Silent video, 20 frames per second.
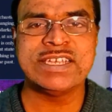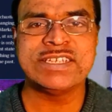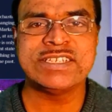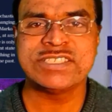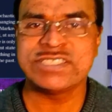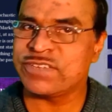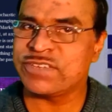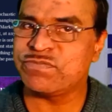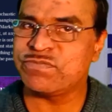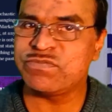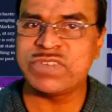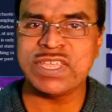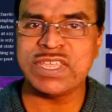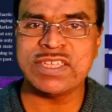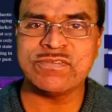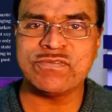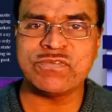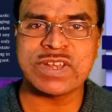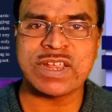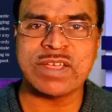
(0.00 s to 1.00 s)

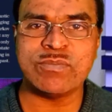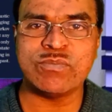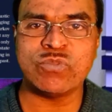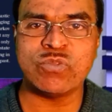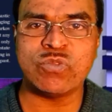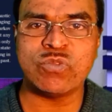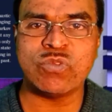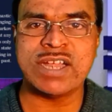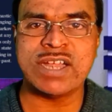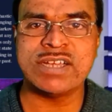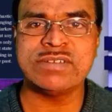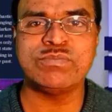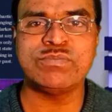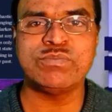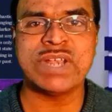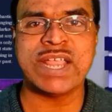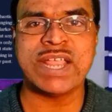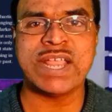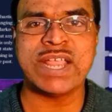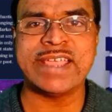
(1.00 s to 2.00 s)
shifting from one
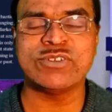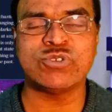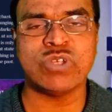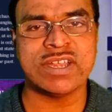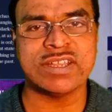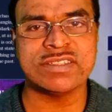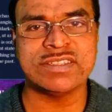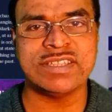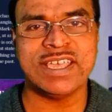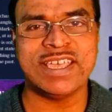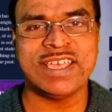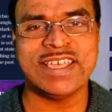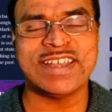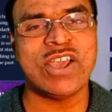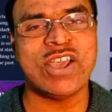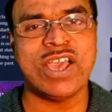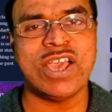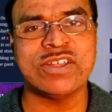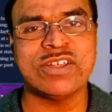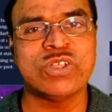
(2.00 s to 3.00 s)
brand to another
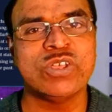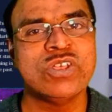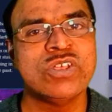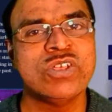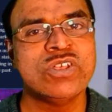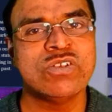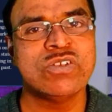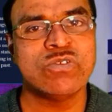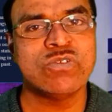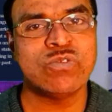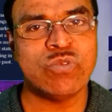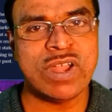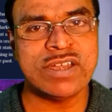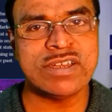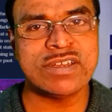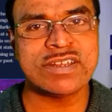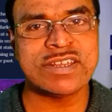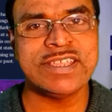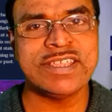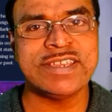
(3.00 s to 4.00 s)
or
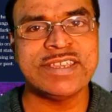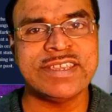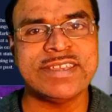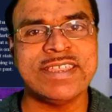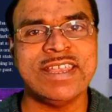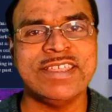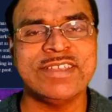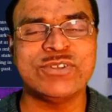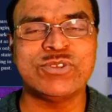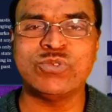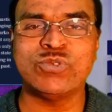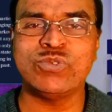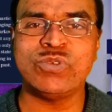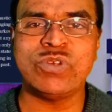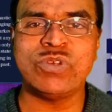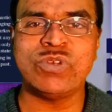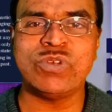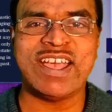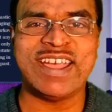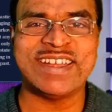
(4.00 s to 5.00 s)
one retailing
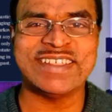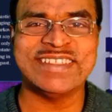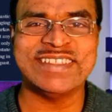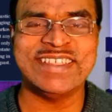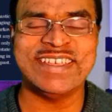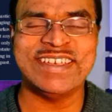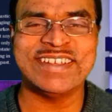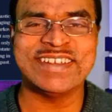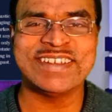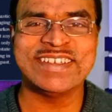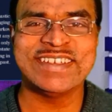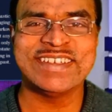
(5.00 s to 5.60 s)
to another.